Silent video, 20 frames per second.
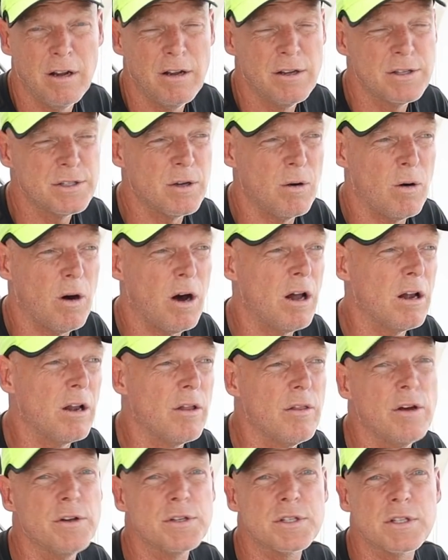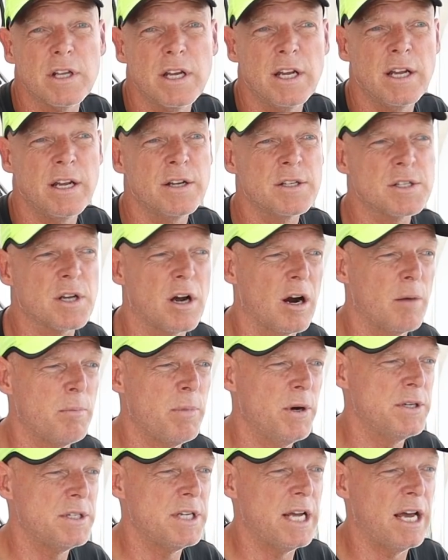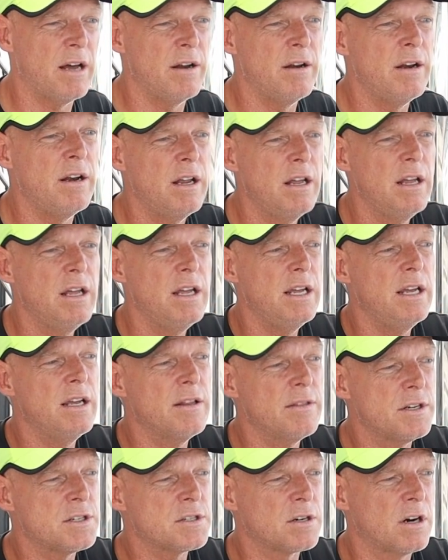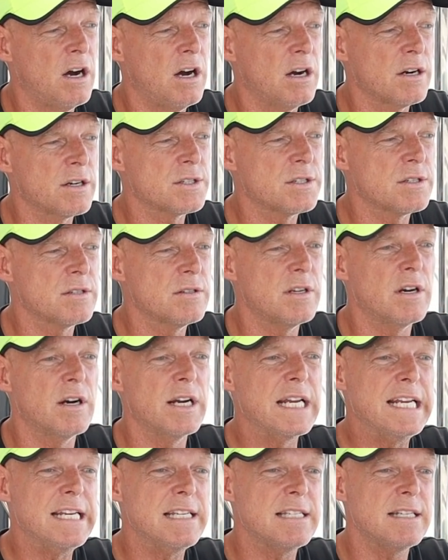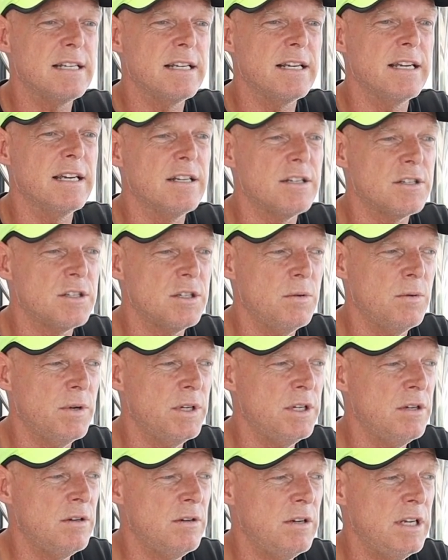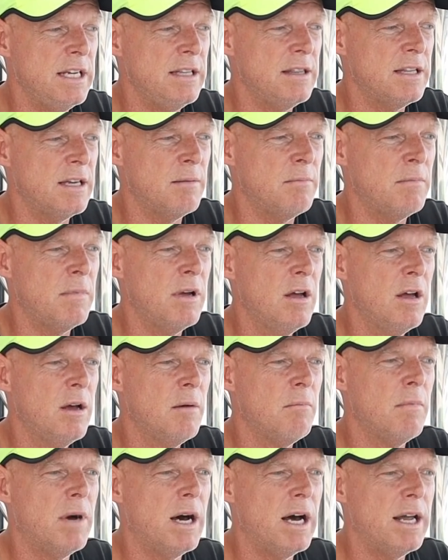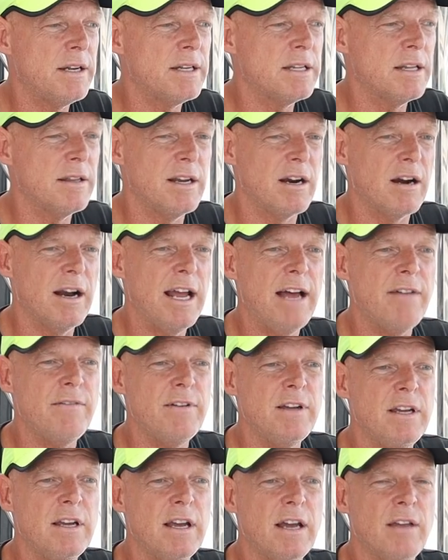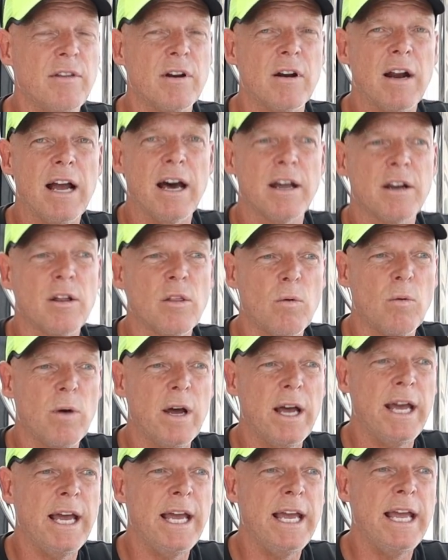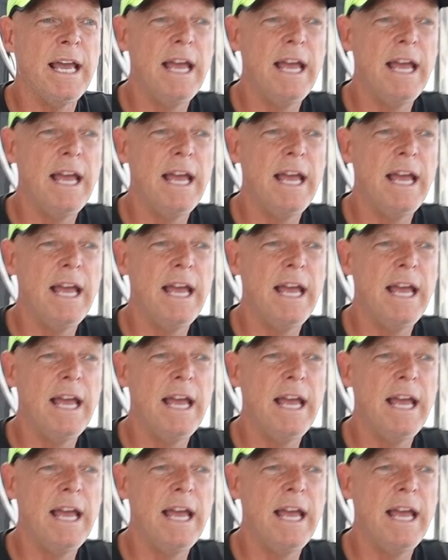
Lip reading: So all of those things are put down in the trunks. They're easy to get to when you need them, but they're heavy and they're out of the way.